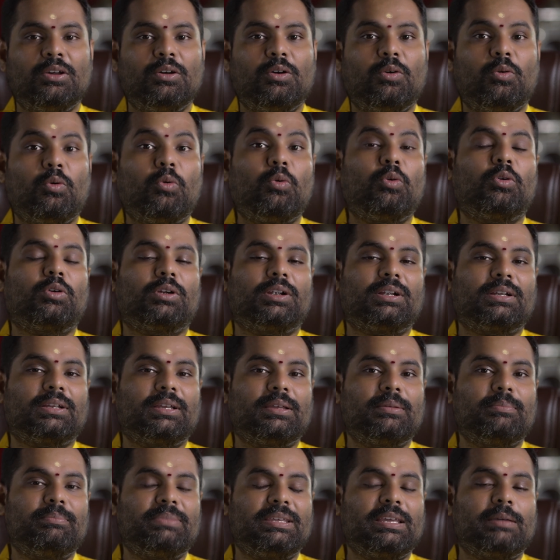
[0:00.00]
or
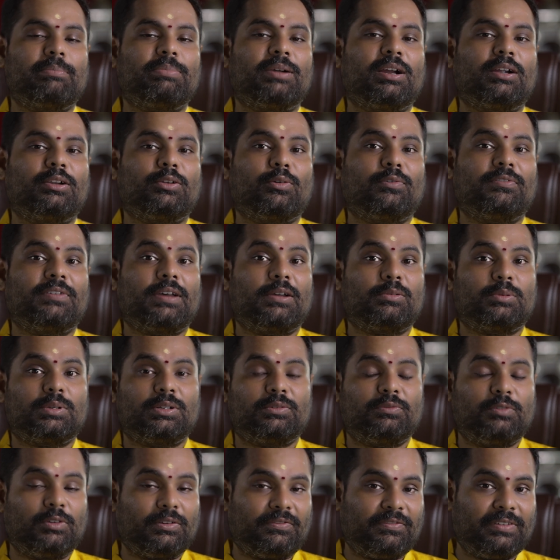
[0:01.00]
be a part of our
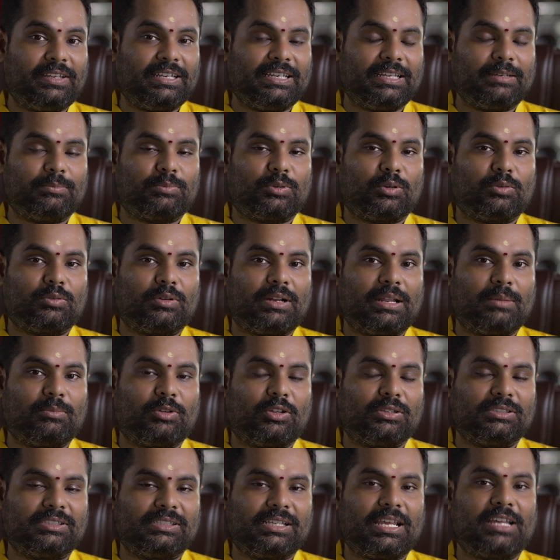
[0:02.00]
foot feeding program
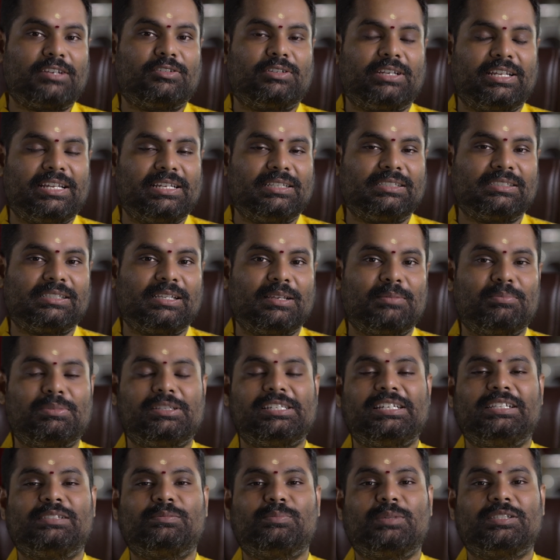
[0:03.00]
on Saturdays,
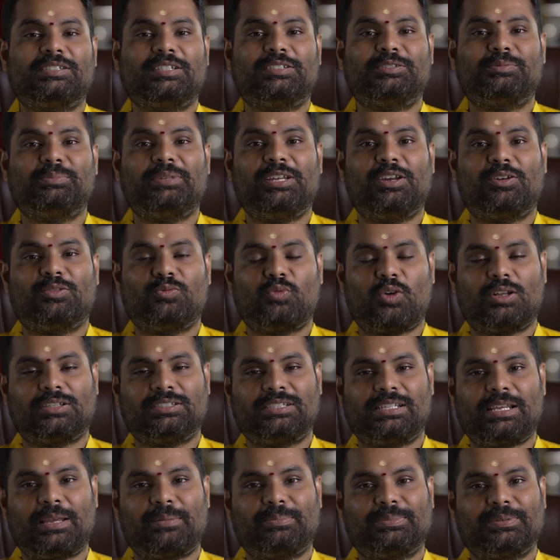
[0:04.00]
please message me on
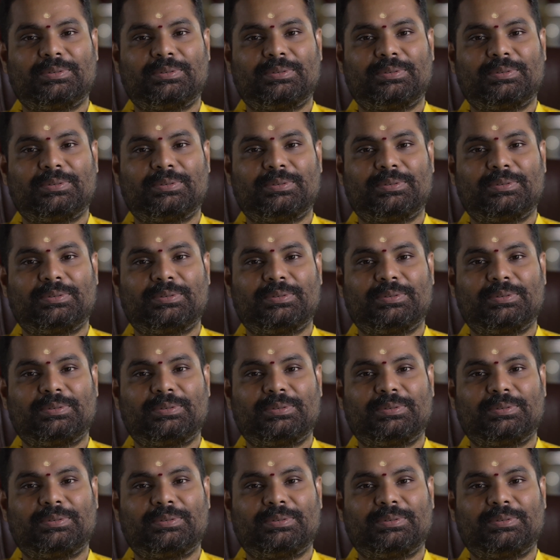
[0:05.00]
WhatsApp.